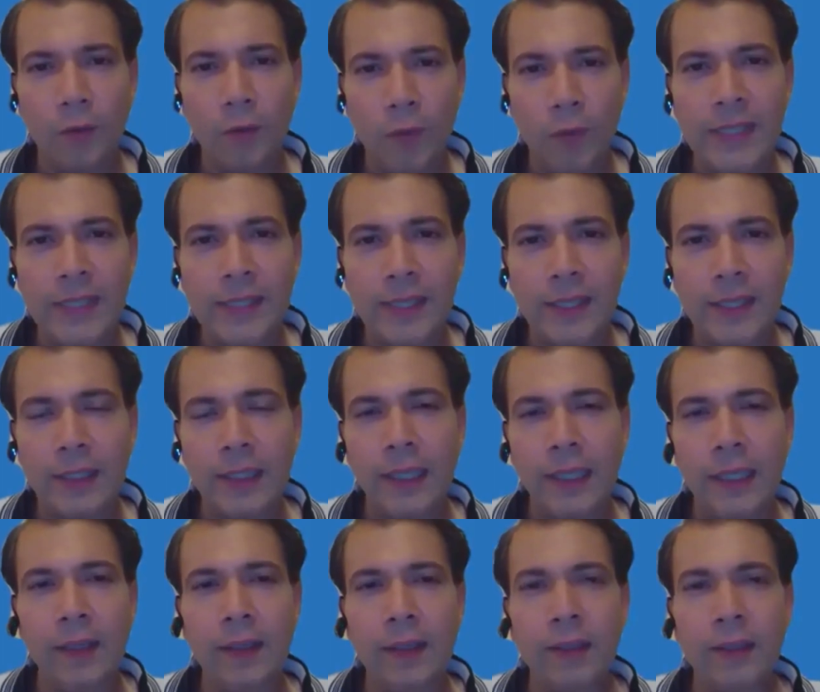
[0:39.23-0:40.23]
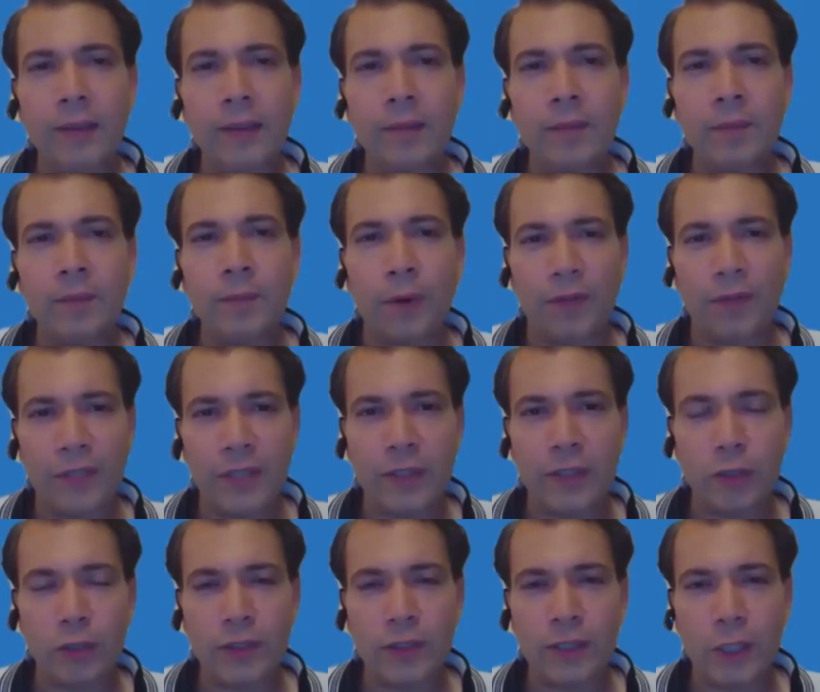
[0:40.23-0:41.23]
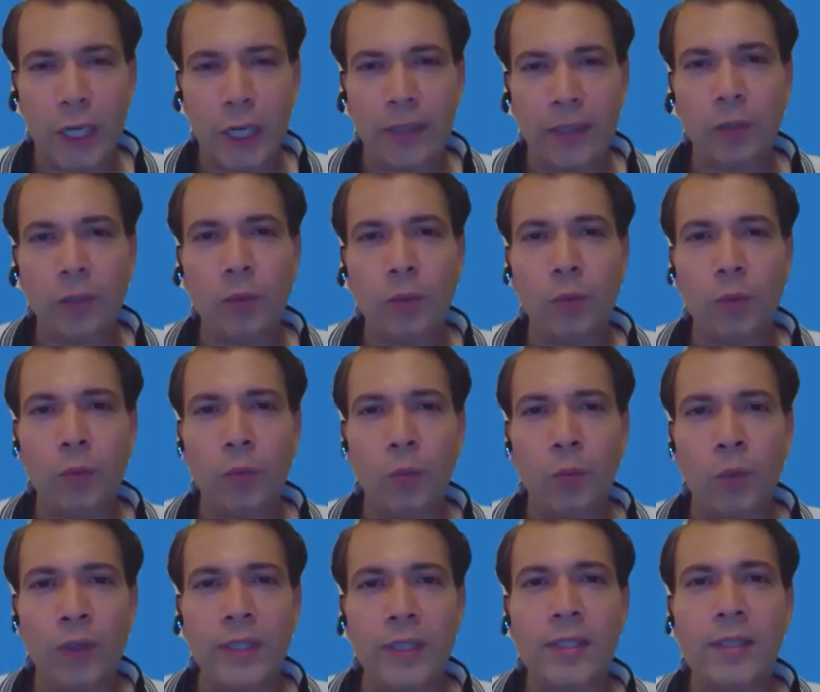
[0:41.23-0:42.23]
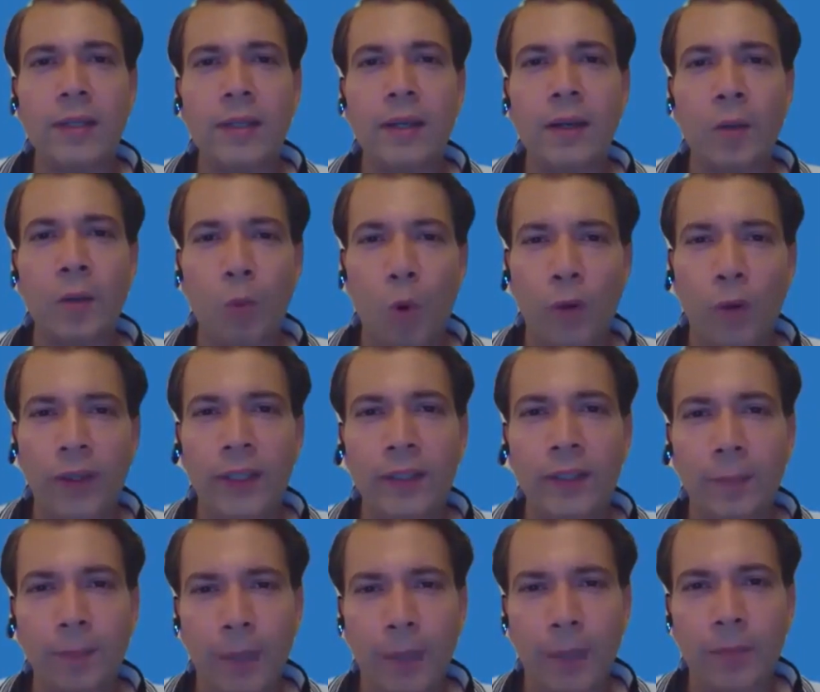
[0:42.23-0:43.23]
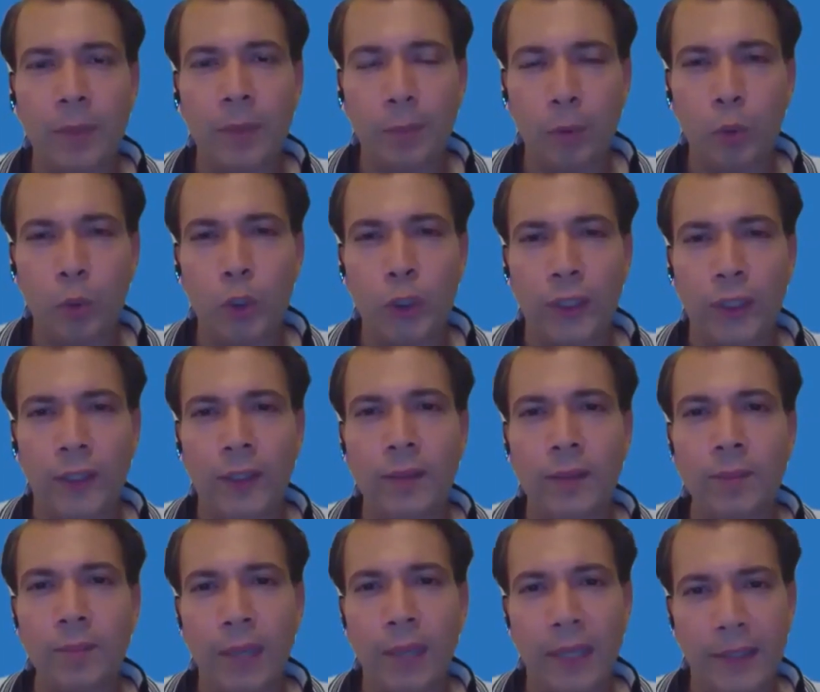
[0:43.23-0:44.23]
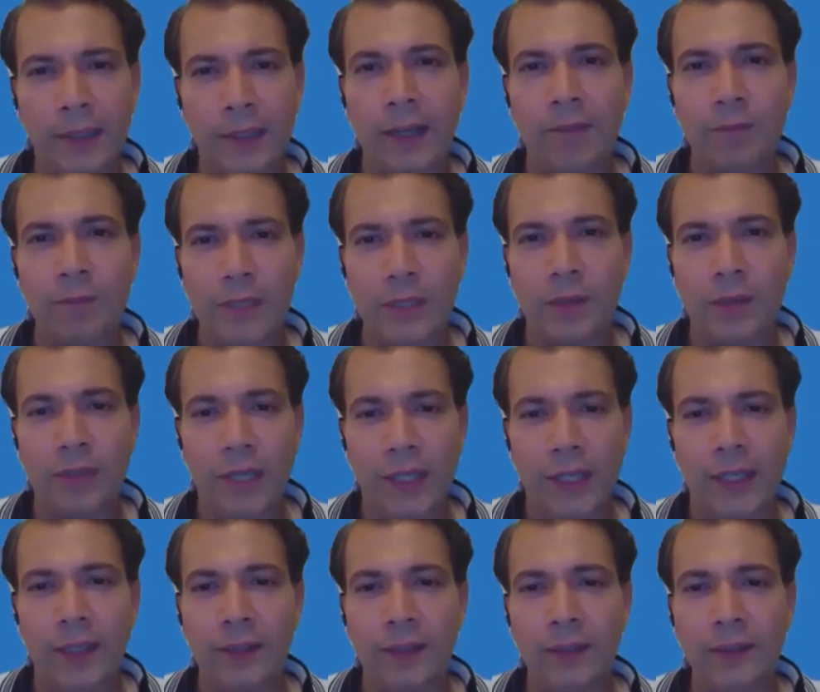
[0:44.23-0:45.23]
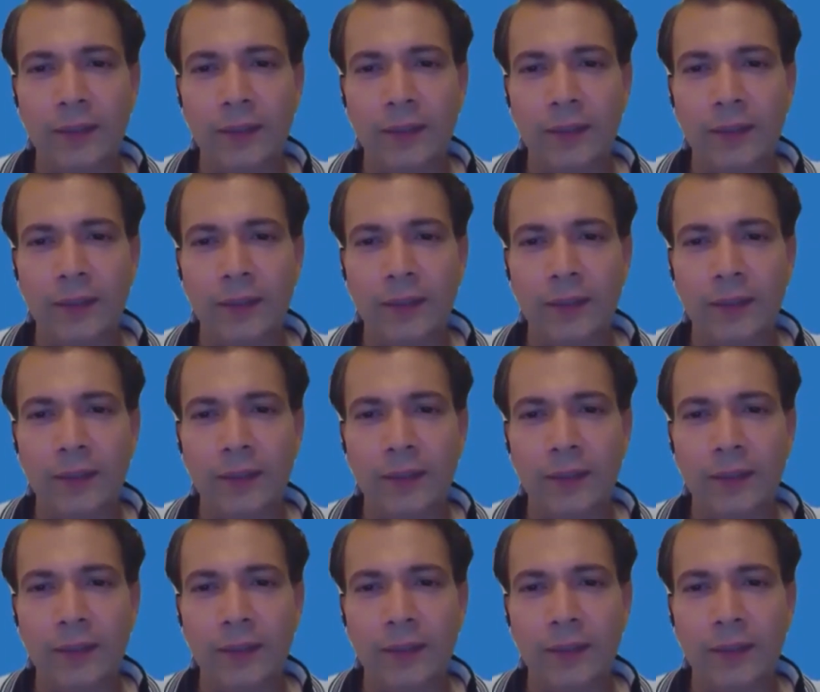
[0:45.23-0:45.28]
Recently, Professor Sheth was awarded the Padma Bhushan by the Government of India.